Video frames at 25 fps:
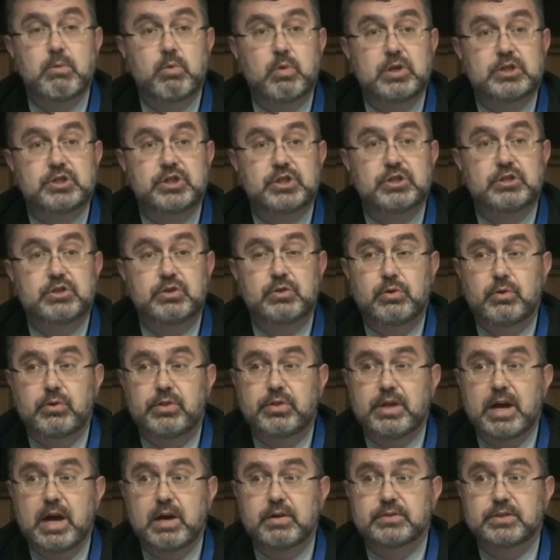which in
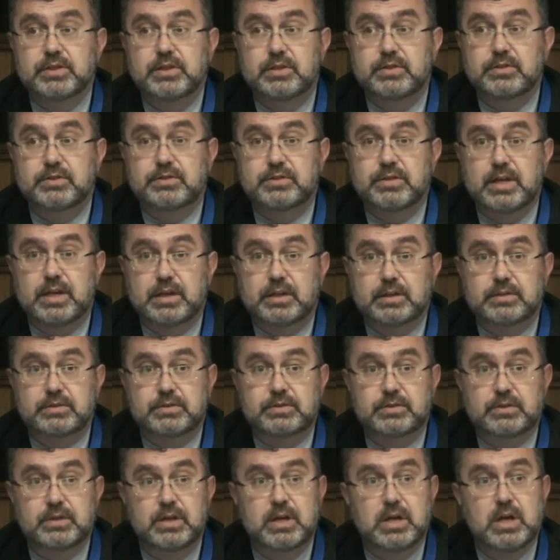
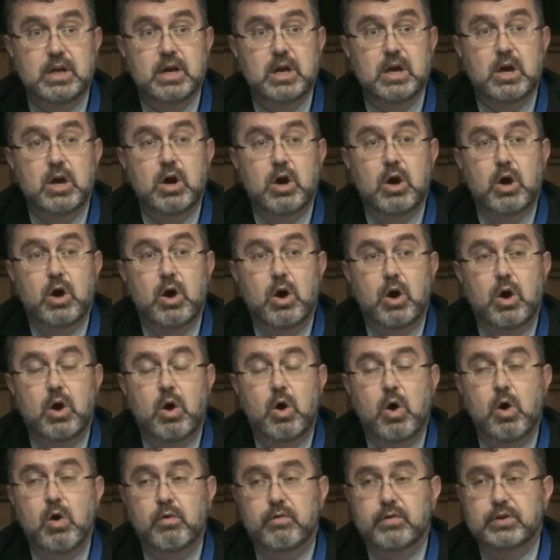2006
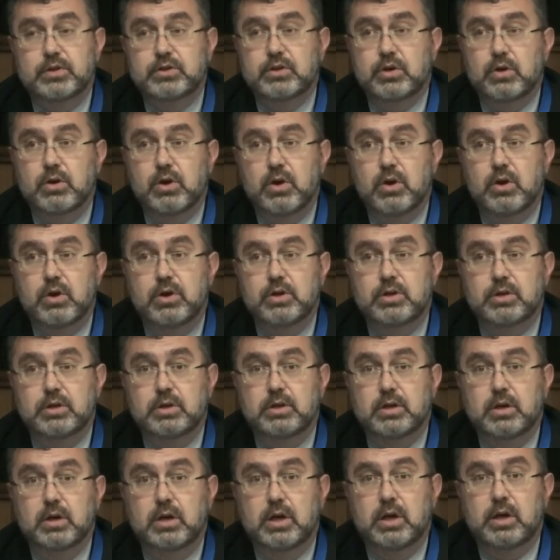overturned
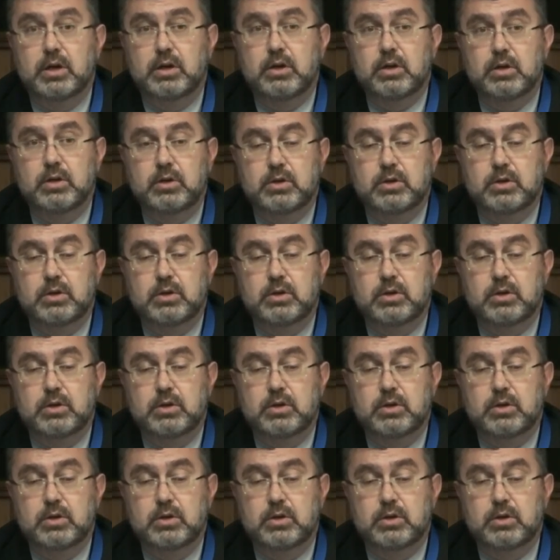a, a